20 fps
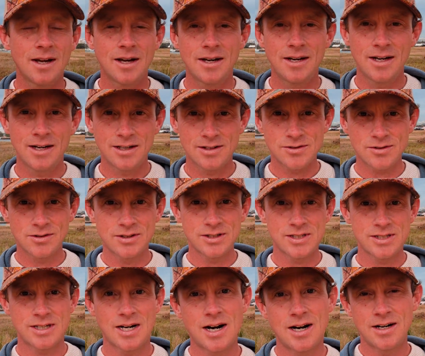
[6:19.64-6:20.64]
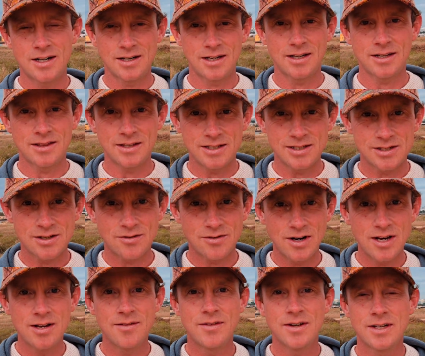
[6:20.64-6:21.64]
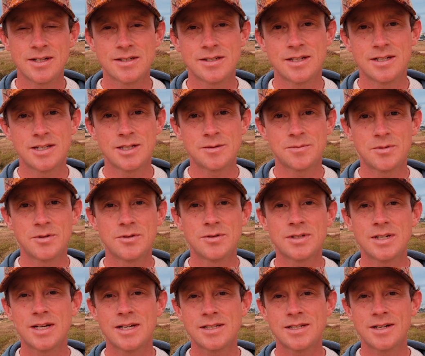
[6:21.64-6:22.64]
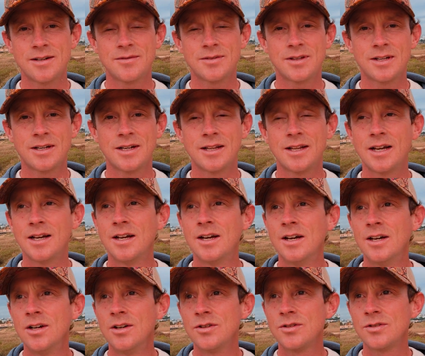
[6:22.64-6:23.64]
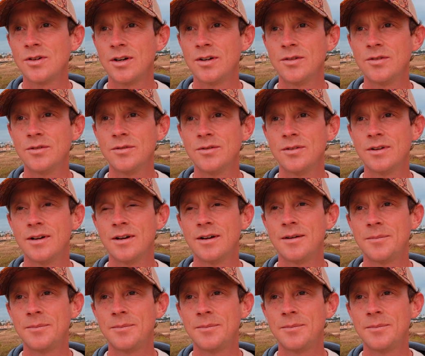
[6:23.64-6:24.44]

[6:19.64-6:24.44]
and then it's going to start like these cravings and this process and everything like that. So I don't